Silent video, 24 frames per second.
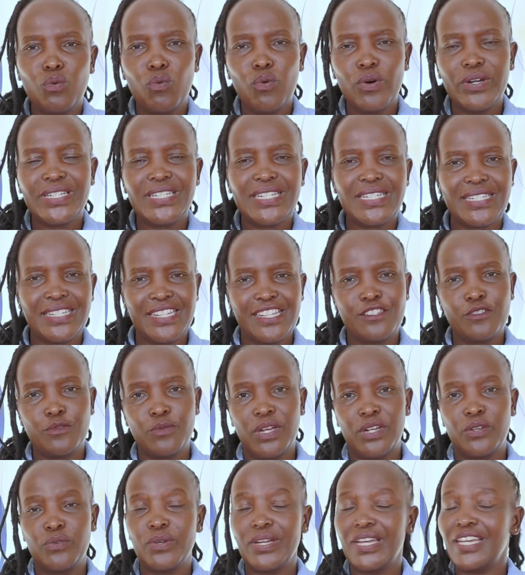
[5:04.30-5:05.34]
what it is we
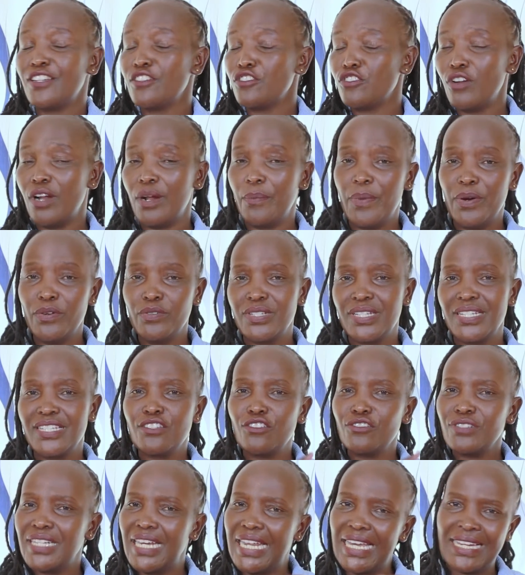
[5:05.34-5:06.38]
are doing. It is not about, it's
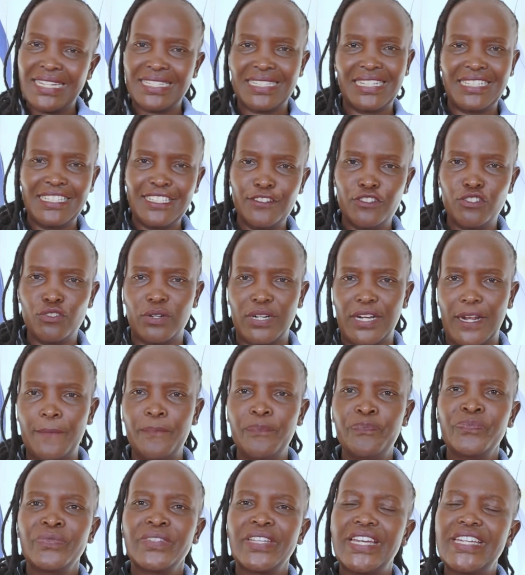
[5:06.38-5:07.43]
not like religion.
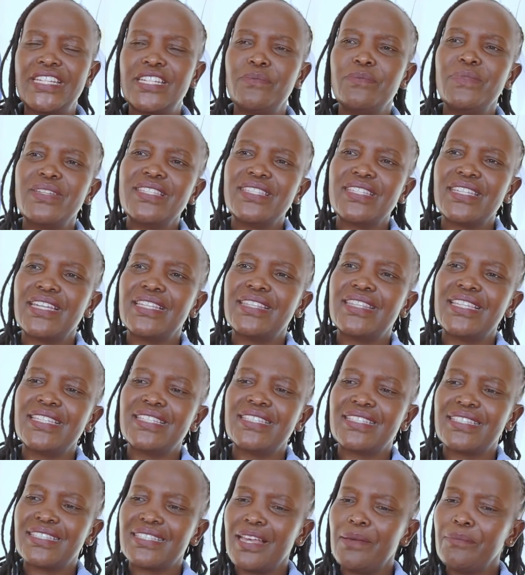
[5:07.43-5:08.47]
It means it
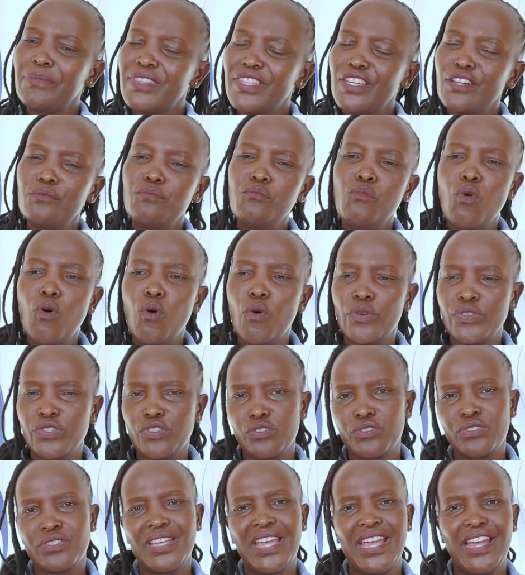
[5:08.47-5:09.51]
is something more
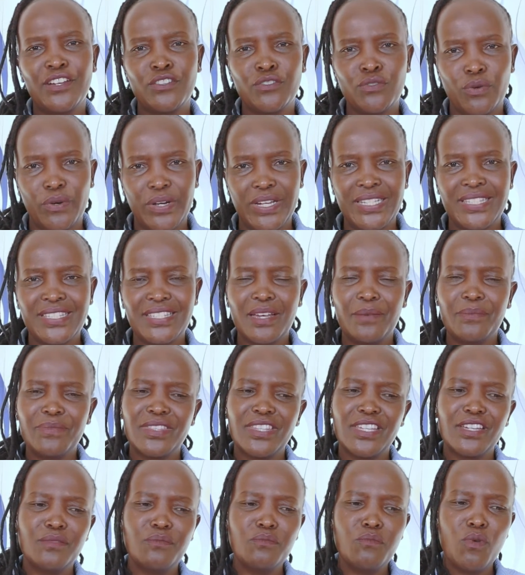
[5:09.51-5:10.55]
societal. It's
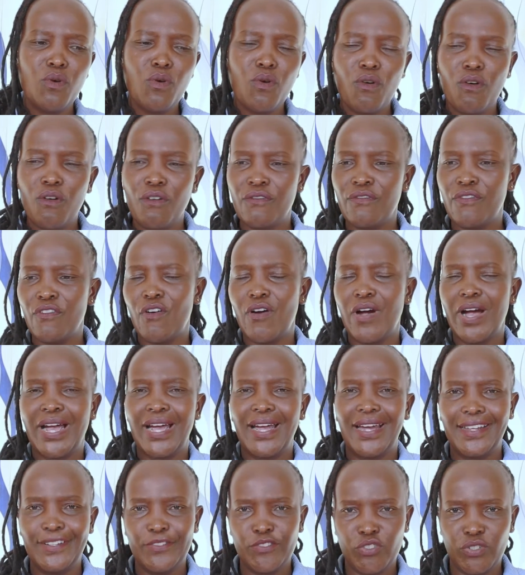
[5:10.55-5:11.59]
something more of our
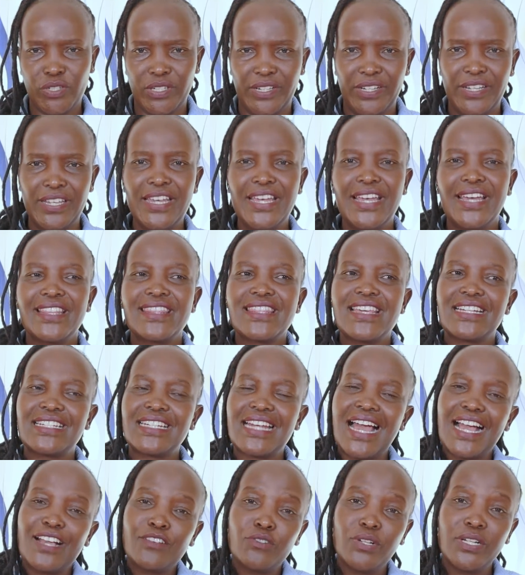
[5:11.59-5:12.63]
culture that
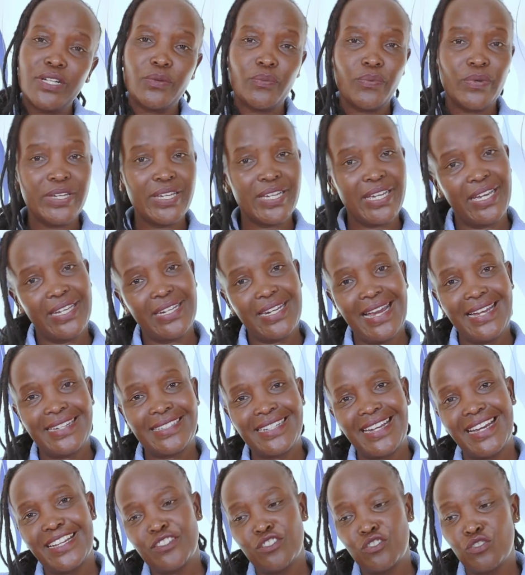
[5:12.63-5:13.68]
actually we can
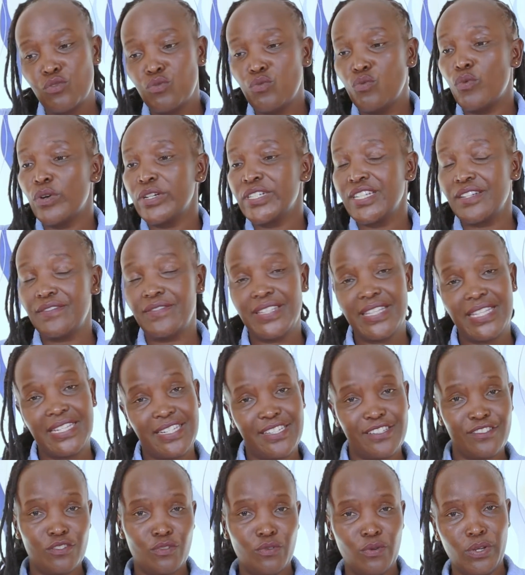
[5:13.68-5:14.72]
attach to whatever that
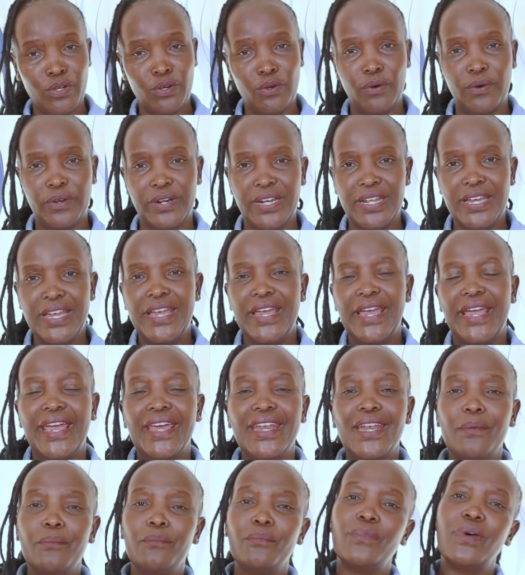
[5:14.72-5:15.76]
is going on.
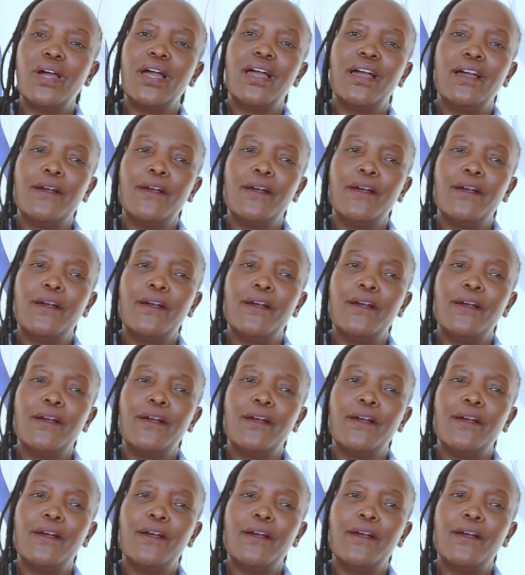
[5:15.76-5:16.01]
And